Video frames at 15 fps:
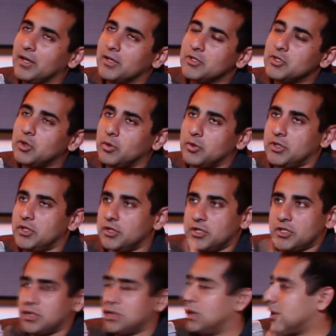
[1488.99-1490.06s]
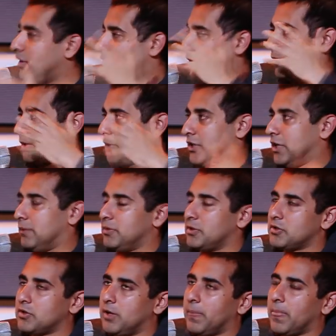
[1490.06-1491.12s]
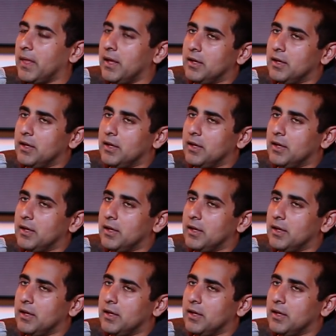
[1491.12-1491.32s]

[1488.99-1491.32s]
So just, I'll give some examples, right?